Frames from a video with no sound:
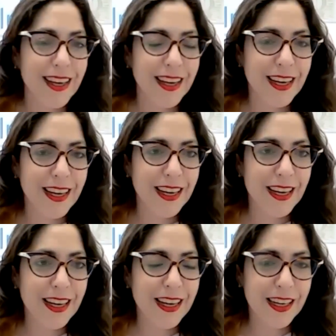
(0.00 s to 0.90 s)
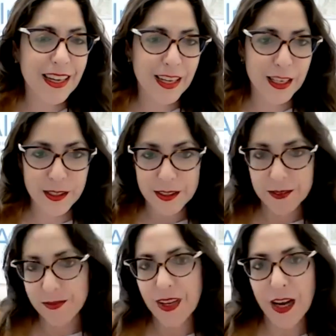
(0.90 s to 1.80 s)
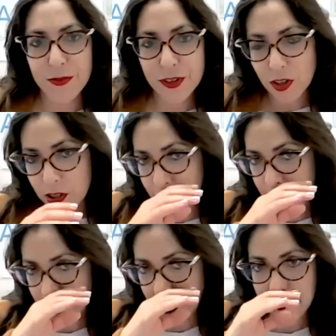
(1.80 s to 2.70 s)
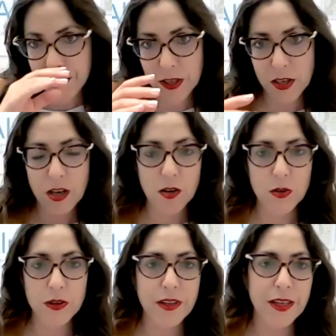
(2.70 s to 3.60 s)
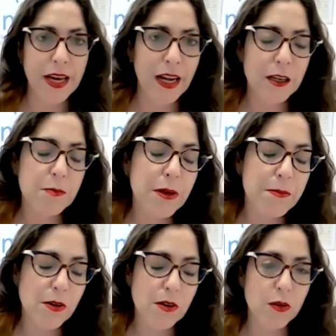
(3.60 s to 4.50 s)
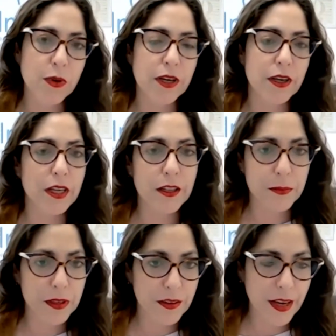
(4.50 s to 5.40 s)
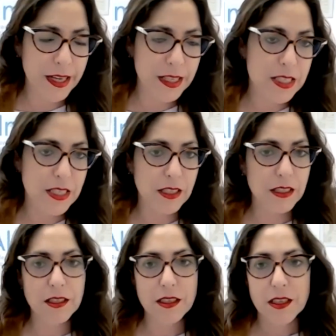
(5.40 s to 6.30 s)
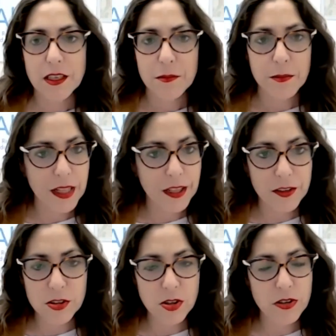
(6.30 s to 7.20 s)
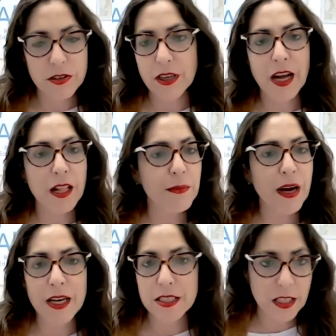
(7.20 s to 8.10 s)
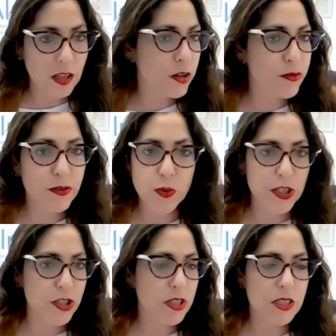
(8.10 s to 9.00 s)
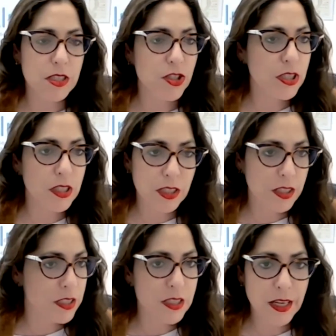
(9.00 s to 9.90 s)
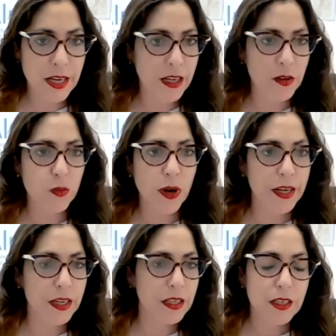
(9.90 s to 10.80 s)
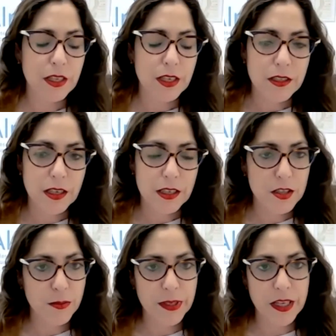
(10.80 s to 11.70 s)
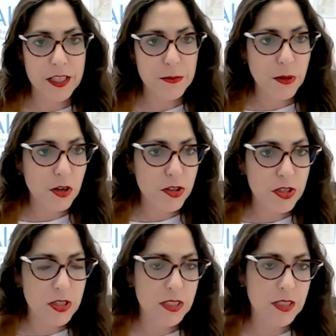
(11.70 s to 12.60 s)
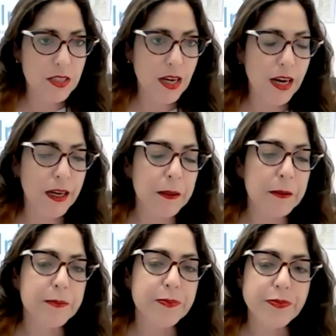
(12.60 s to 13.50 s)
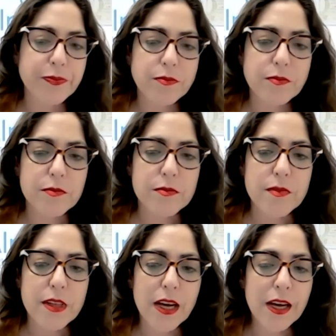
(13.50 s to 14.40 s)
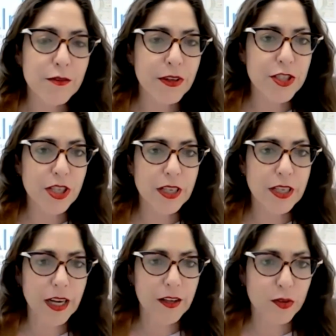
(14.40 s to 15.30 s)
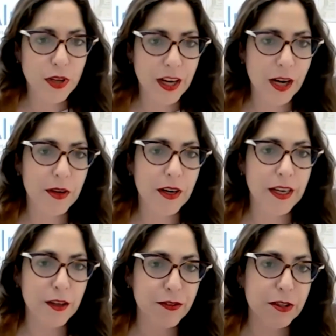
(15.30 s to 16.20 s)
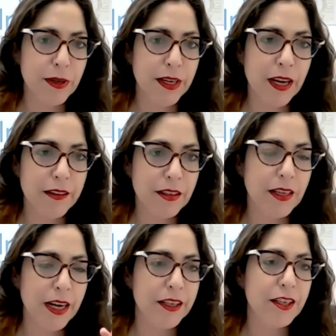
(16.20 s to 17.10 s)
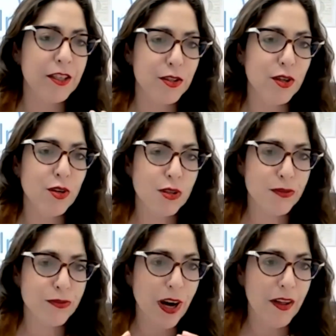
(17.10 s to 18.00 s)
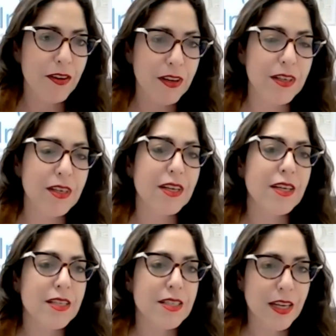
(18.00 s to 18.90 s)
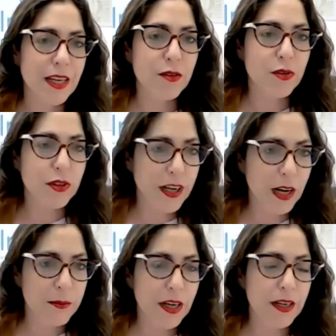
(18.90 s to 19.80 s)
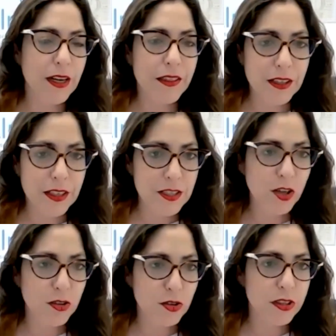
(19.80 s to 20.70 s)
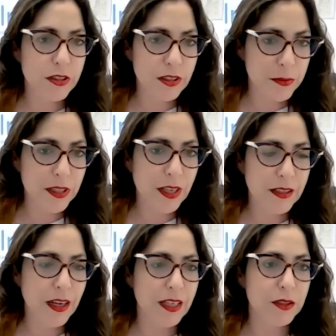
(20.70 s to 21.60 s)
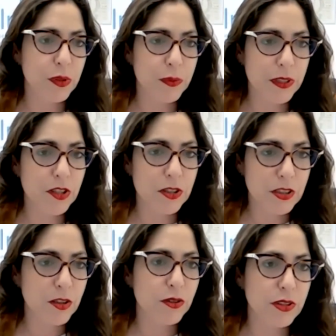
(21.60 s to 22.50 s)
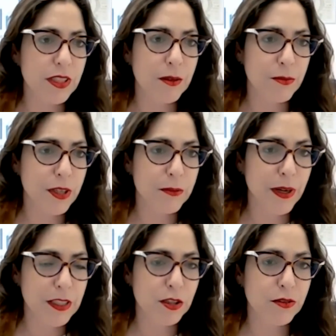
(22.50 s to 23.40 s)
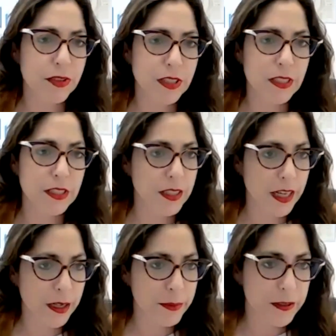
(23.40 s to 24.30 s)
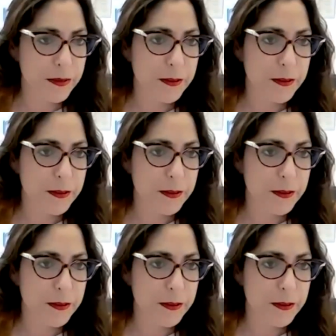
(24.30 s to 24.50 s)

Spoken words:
And after all of that happened, the young people were a little bit tense, and my little daughter, Alma, asked a lot of questions, and she didn't understand why there are so many explosions in the sky. And eventually I took a camera and I filmed my 89-year-old father saying to the camera, nothing is going to intimidate us. We will continue to celebrate Passover at this time.